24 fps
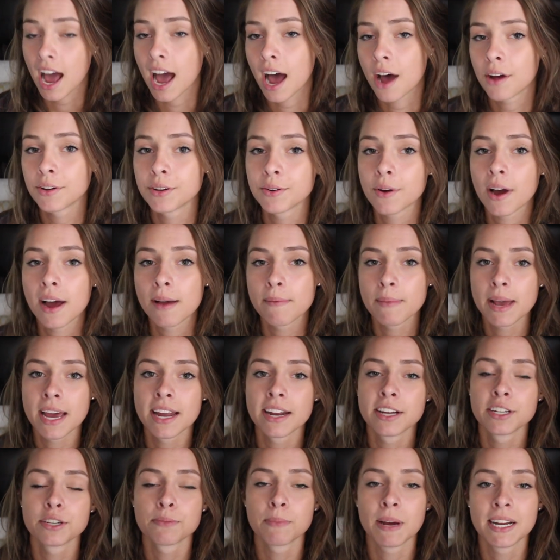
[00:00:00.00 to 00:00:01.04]
how do I
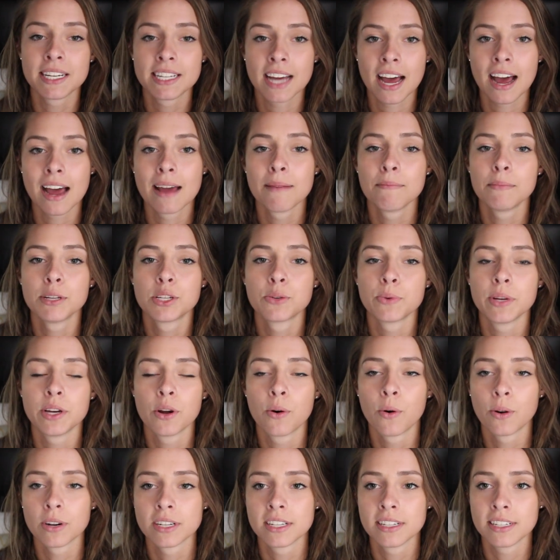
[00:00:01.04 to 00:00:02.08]
manage my time between
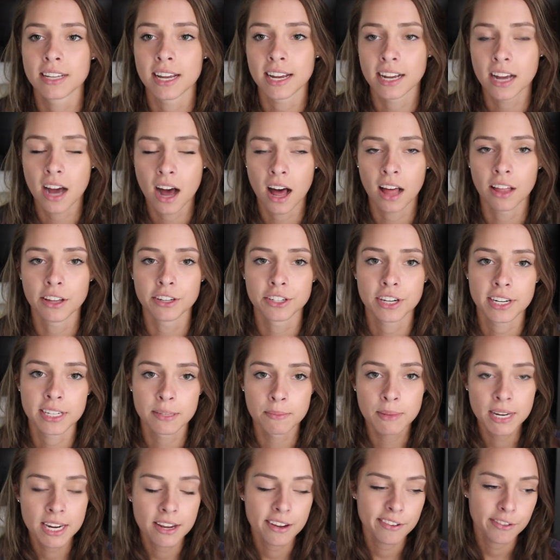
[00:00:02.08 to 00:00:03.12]
horses and college?
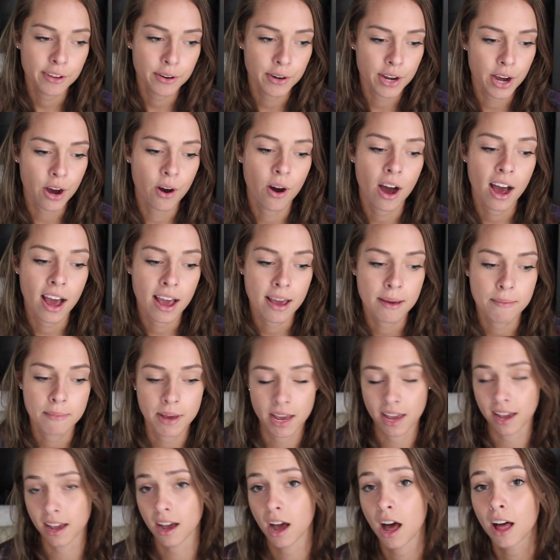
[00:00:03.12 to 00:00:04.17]
As many of you know, I am
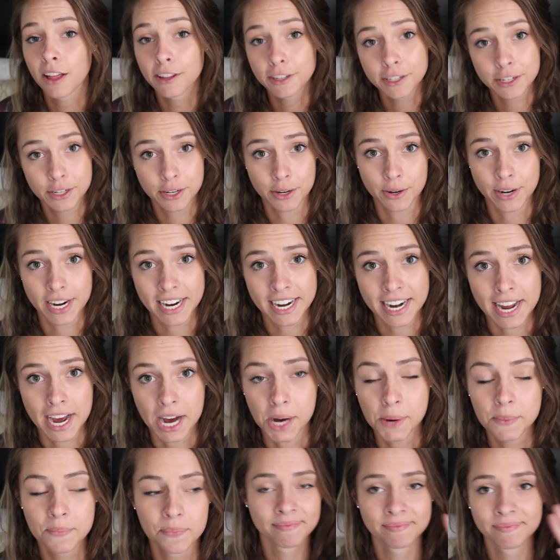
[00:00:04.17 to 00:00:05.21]
a college student
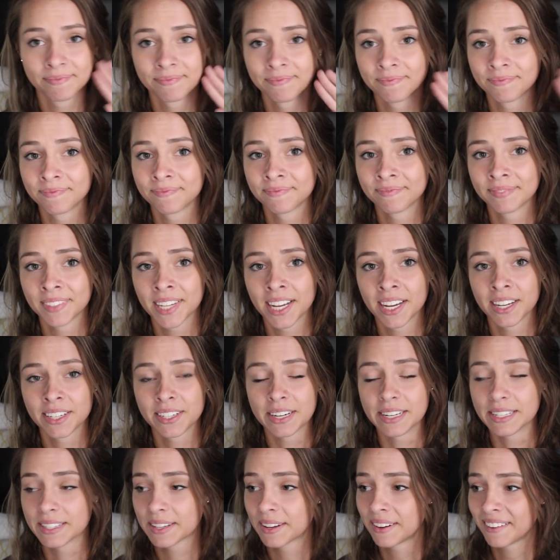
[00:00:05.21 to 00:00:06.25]
now.
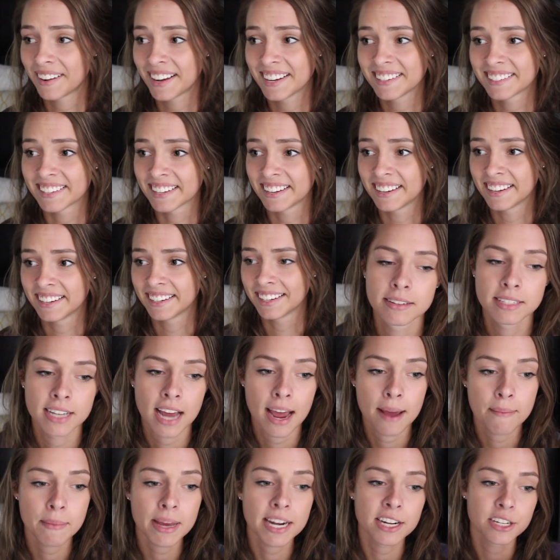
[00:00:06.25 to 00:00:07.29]
It's crazy.
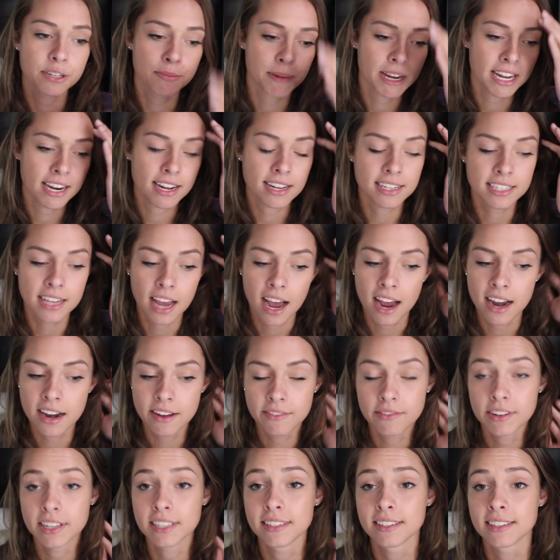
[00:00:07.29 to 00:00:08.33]
Time management is kind
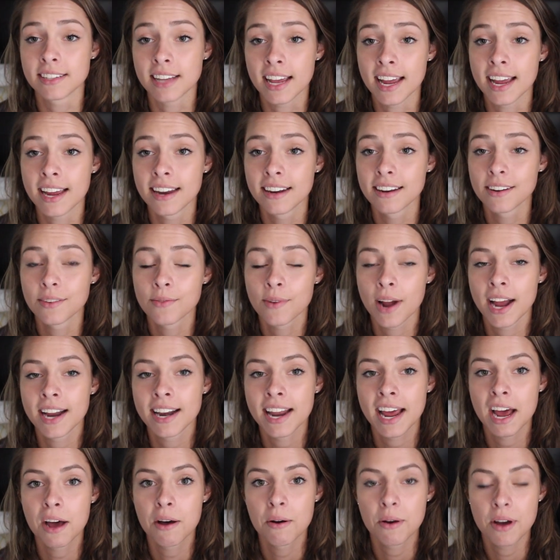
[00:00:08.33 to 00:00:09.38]
of insane right
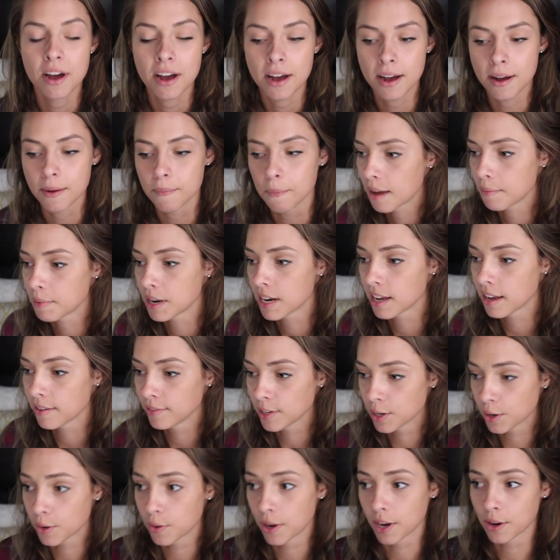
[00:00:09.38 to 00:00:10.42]
now. Um, I'm gonna
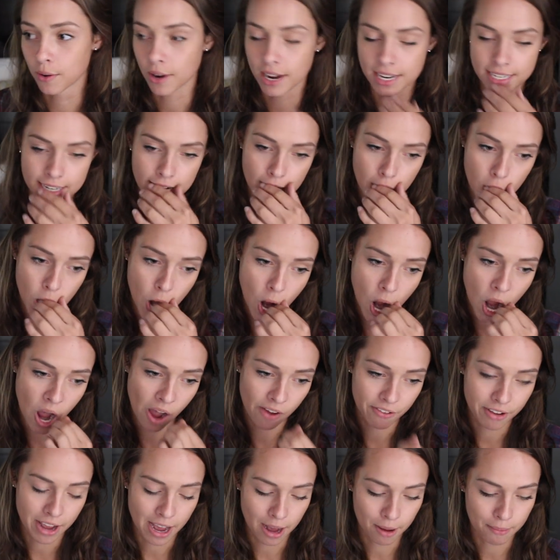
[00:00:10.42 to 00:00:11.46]
give you a quick rundown
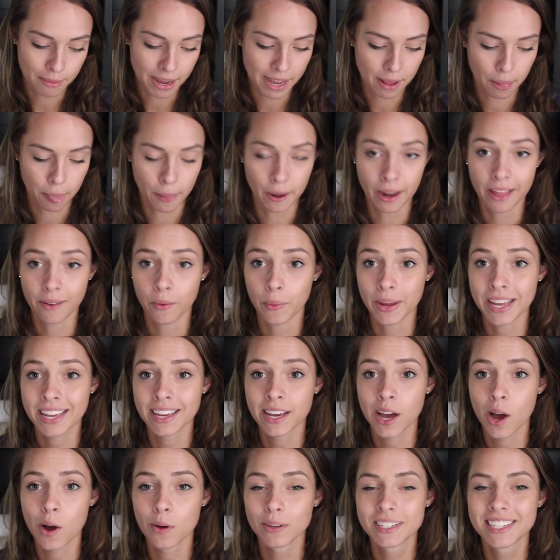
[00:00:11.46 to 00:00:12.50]
of how my the
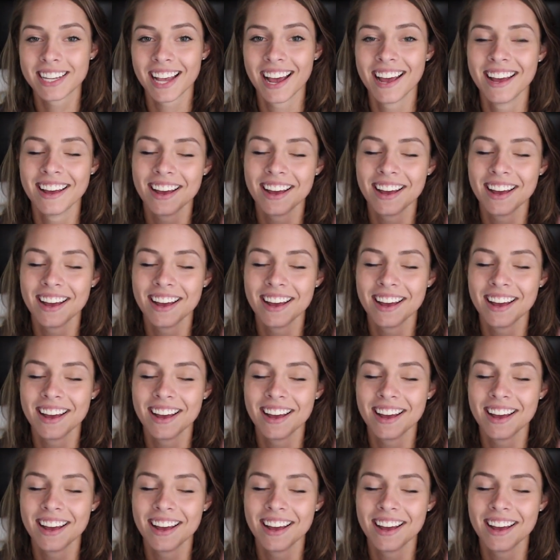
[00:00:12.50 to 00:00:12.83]
week goes.